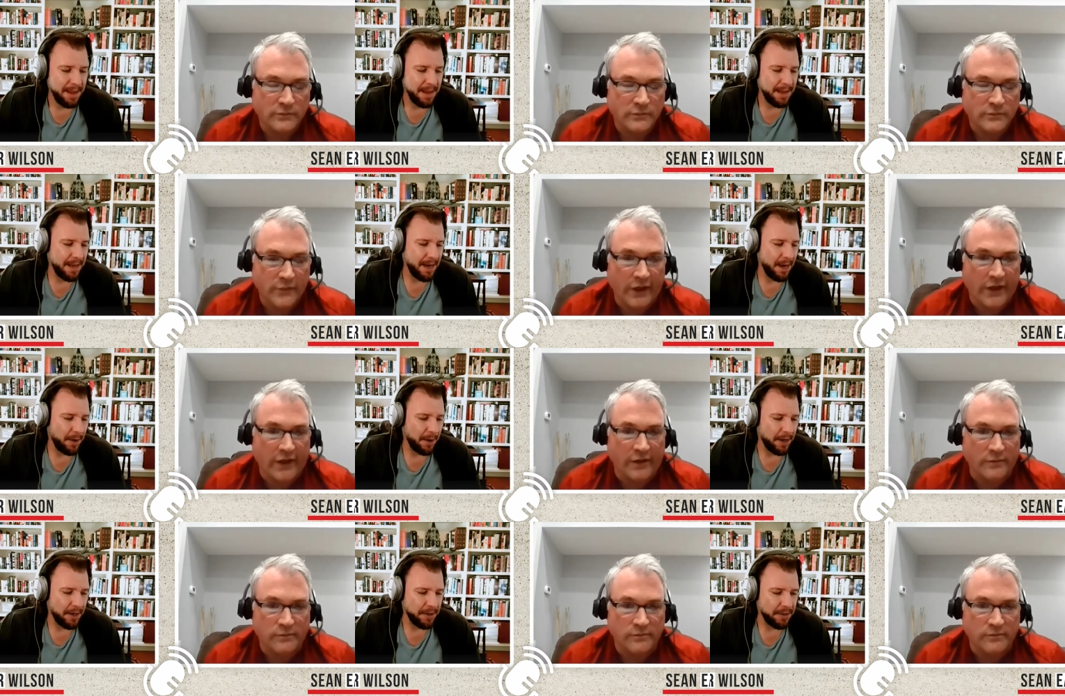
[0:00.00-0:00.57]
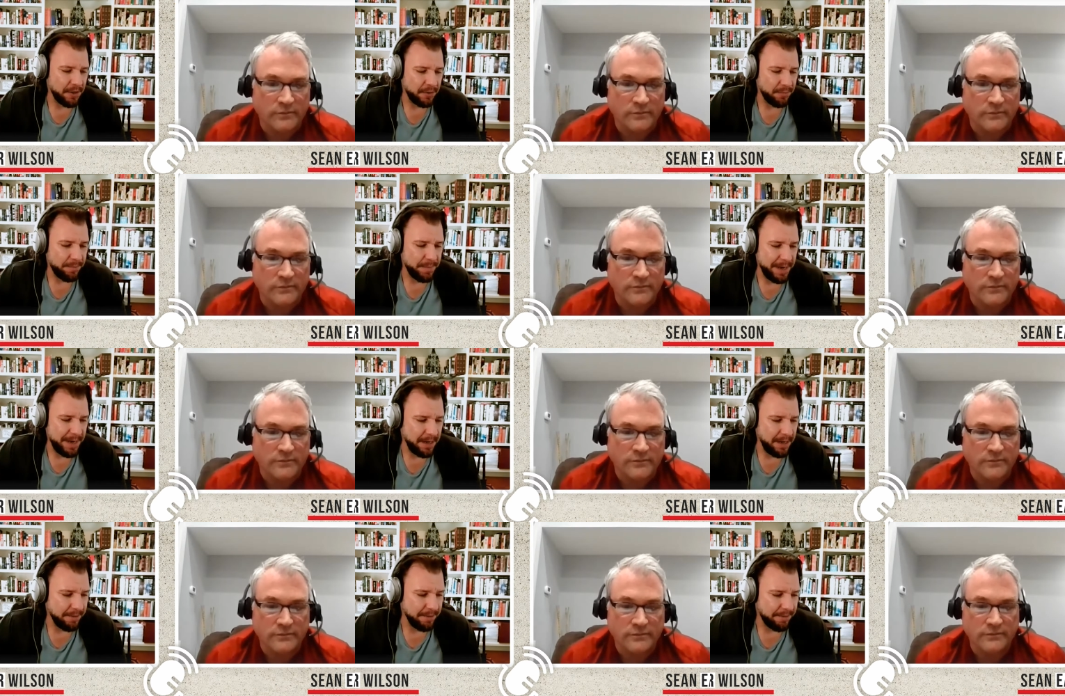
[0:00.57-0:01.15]
Speaker 1: you know, because yeah. you're
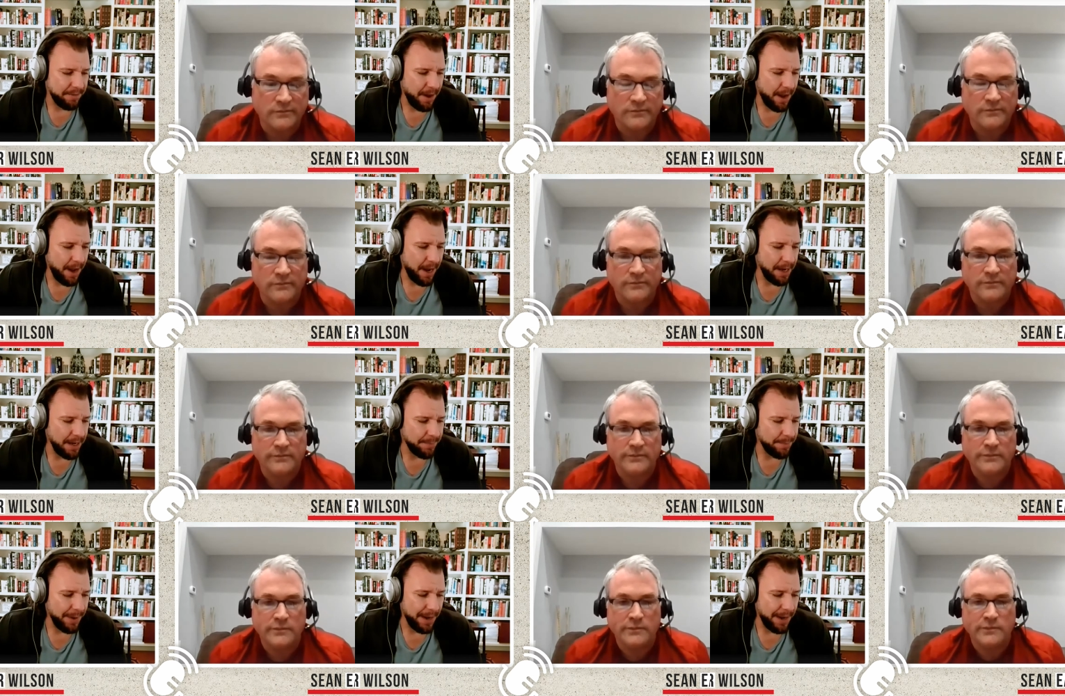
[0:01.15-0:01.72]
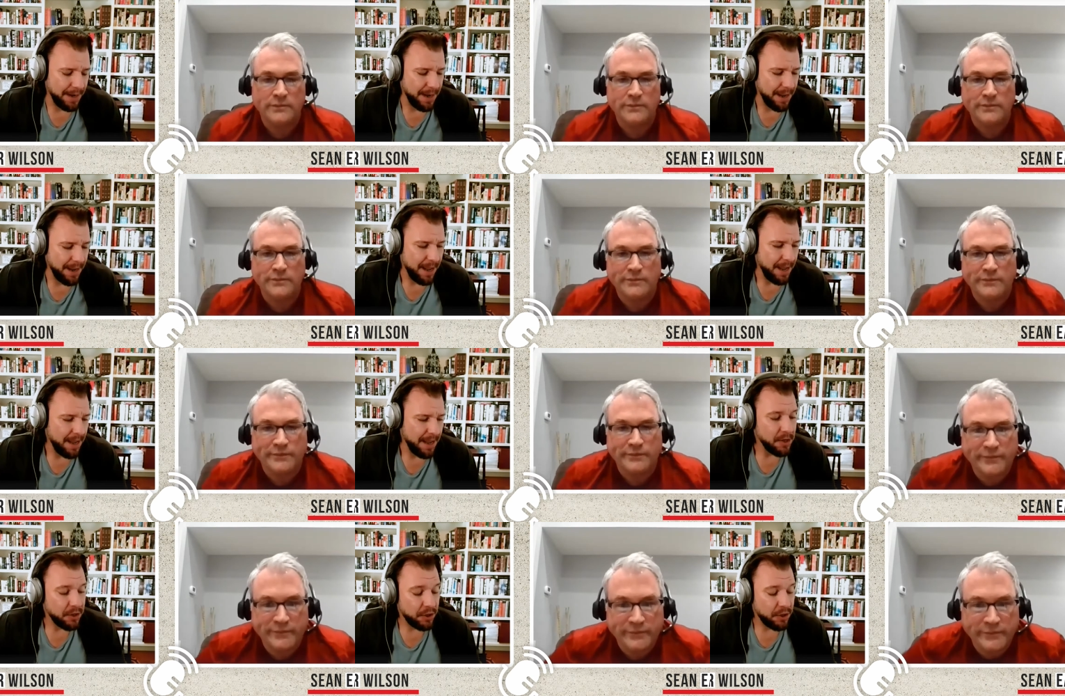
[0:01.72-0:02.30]
being defined. But
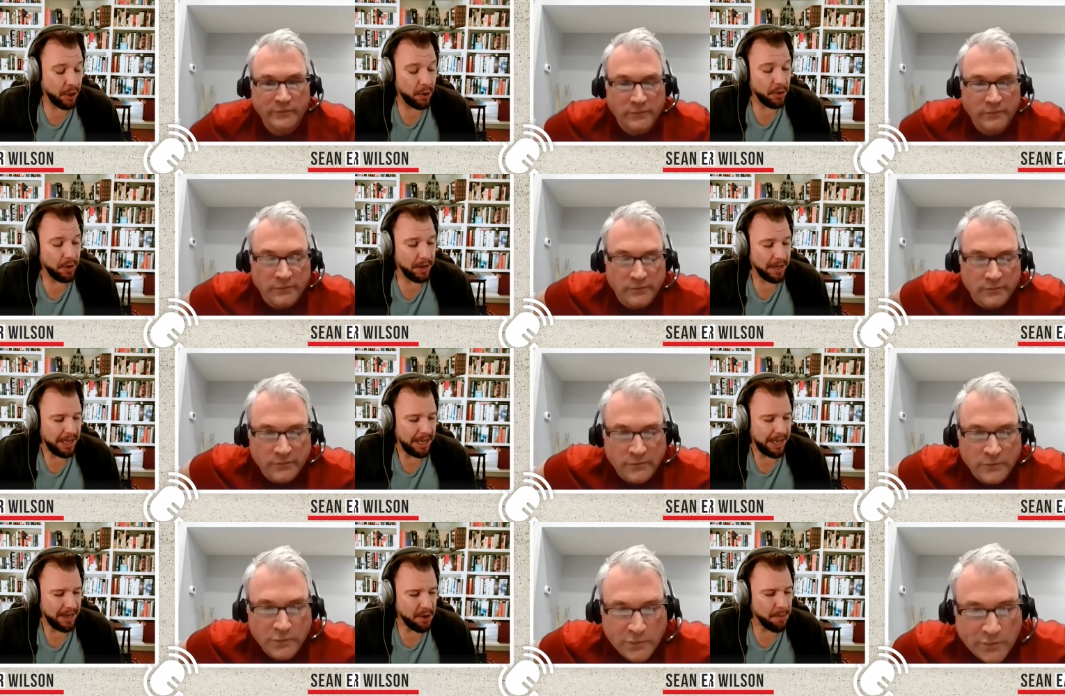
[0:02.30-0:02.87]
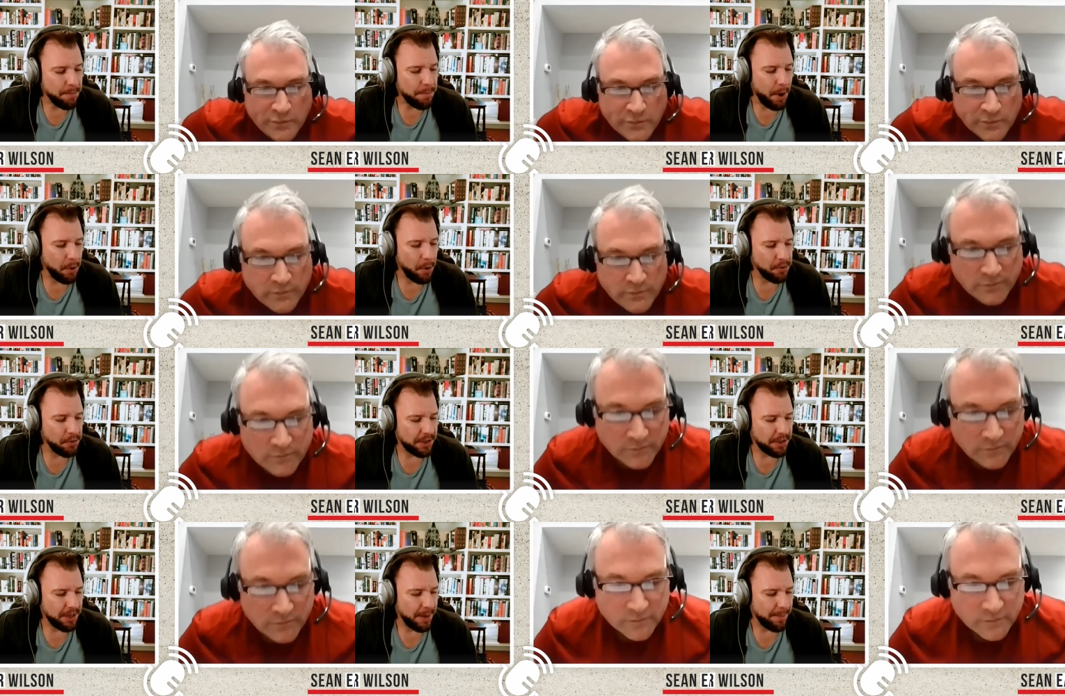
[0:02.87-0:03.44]
so you
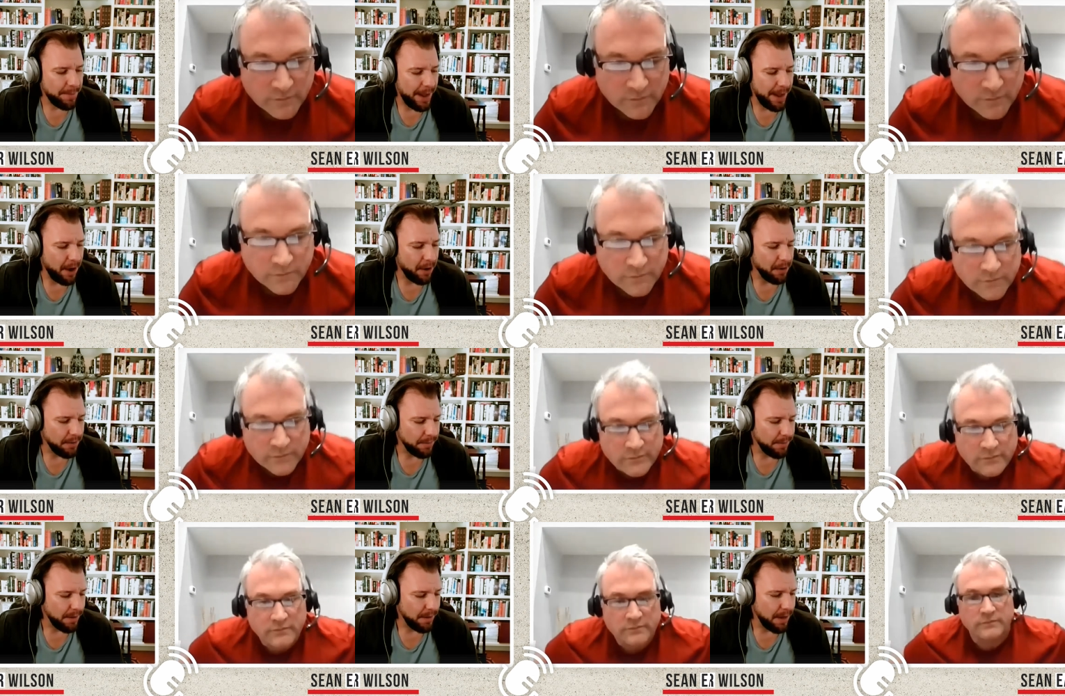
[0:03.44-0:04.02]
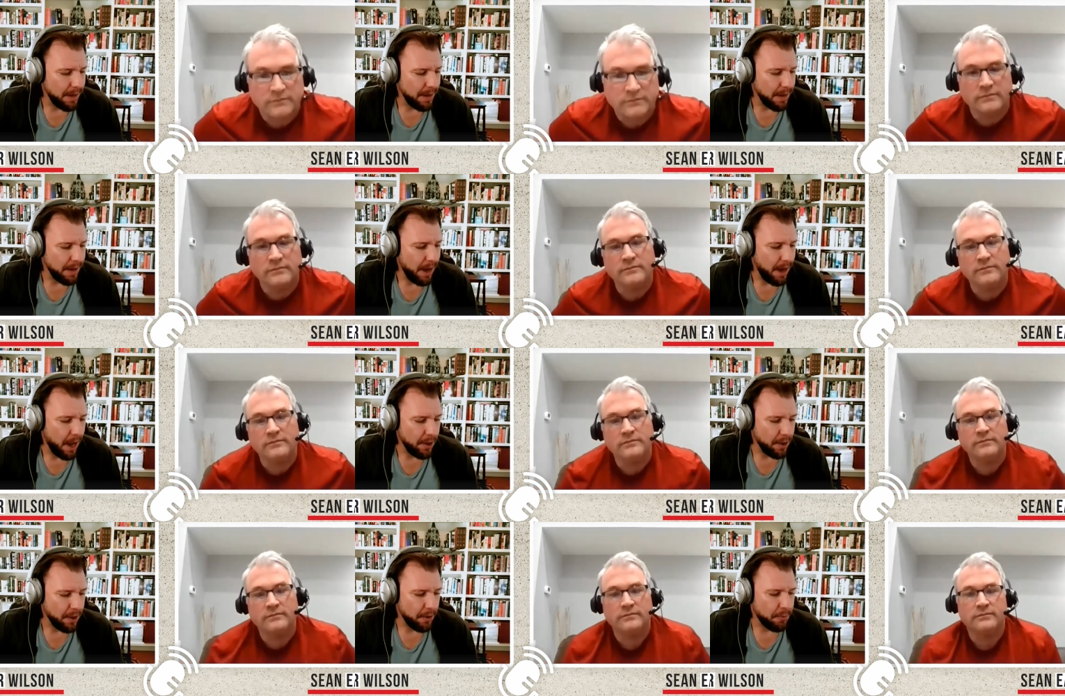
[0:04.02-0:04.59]
posted about
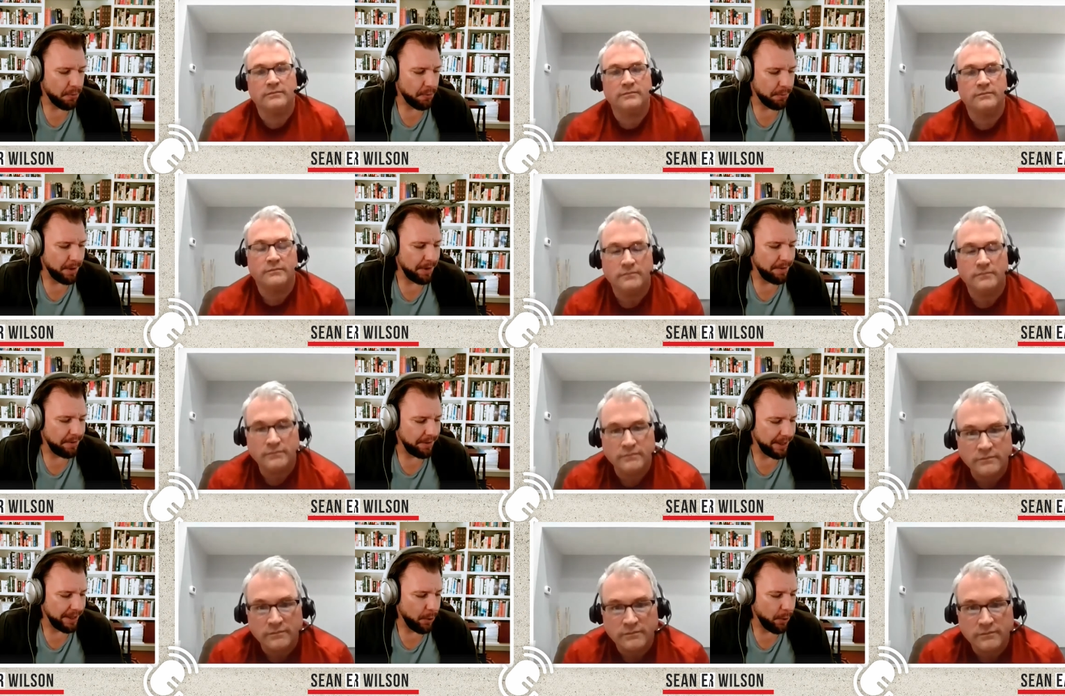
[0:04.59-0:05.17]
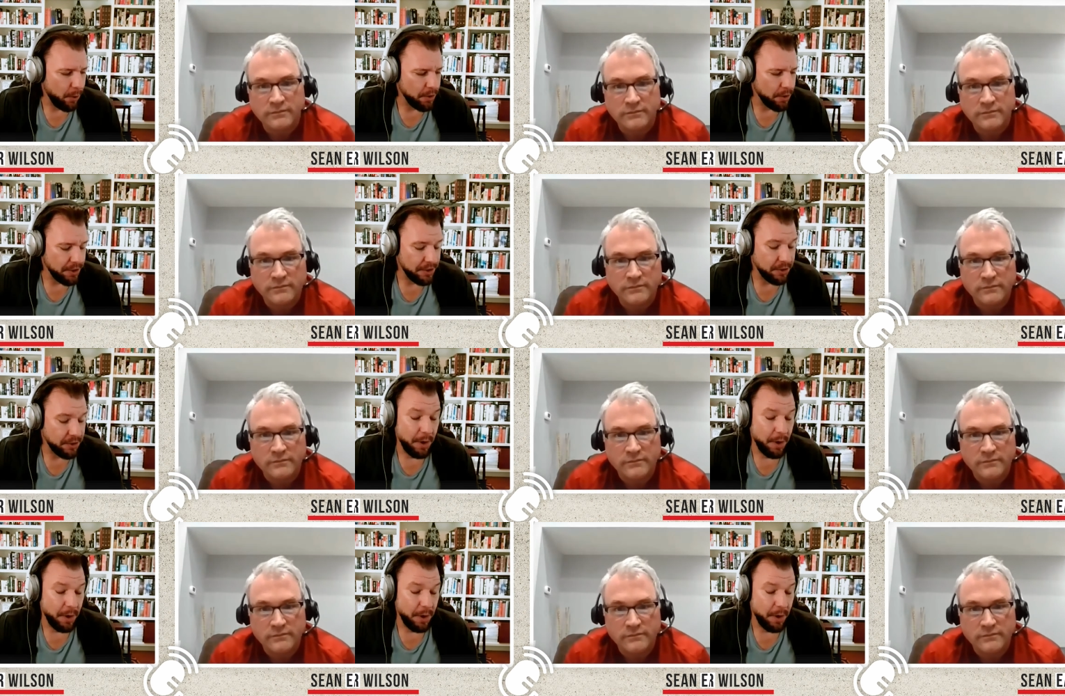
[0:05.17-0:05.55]
On Earth We're Briefly Gorgeous.